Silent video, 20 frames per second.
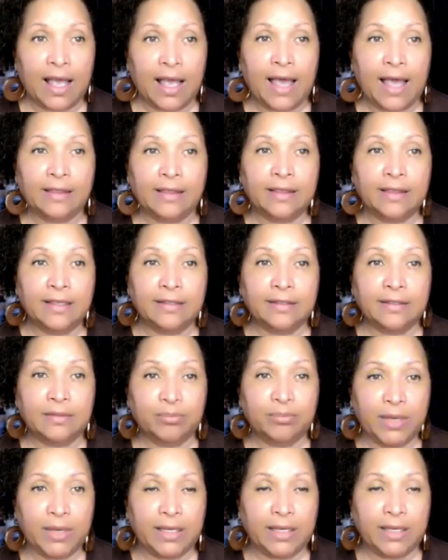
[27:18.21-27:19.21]
And this
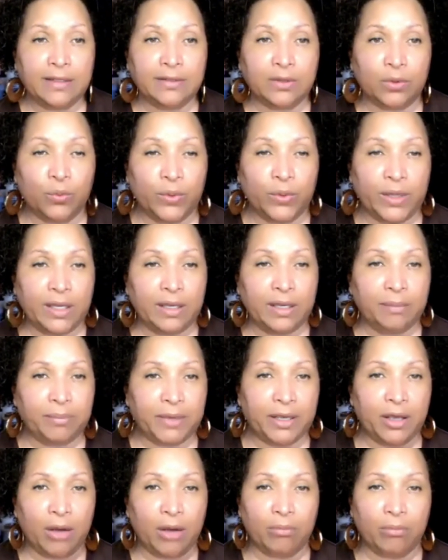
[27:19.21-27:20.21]
means we
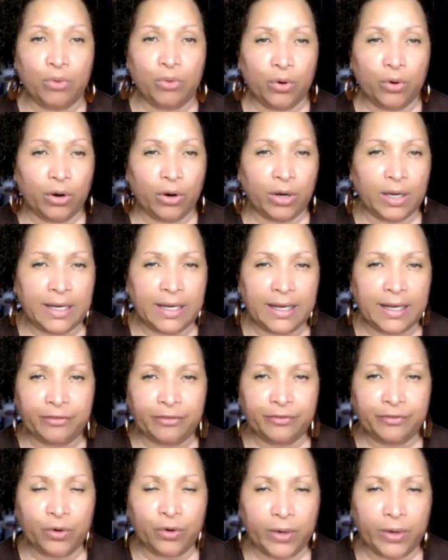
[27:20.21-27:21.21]
become more
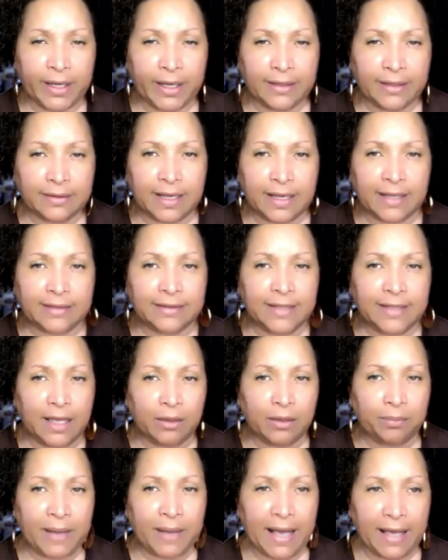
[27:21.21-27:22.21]
clairvoyant and
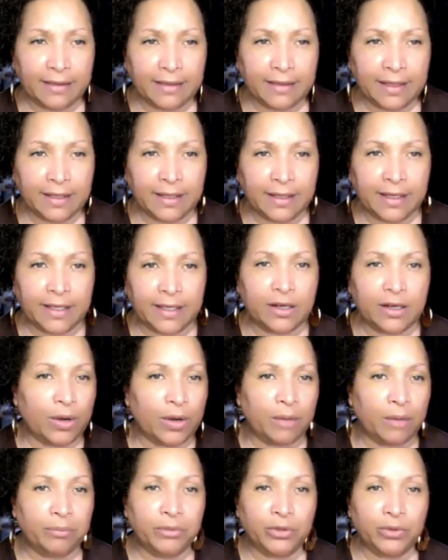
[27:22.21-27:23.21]
telepathic in
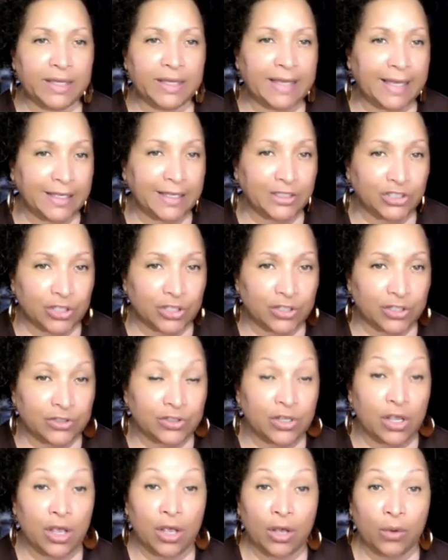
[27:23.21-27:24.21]
our
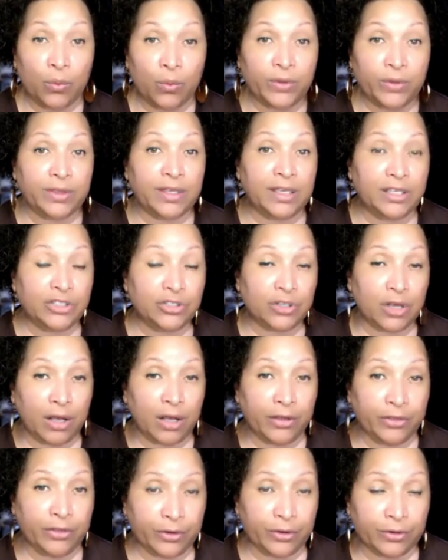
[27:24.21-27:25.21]
communications with each
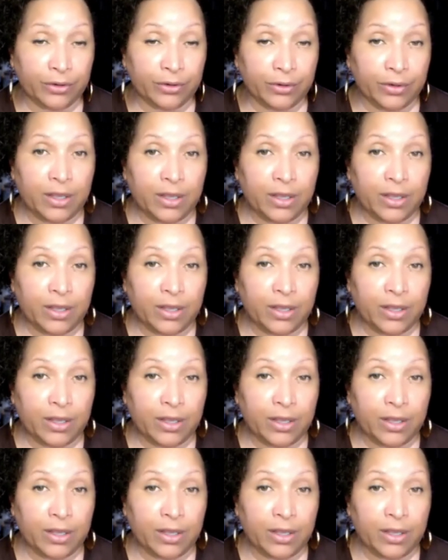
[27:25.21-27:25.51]
other.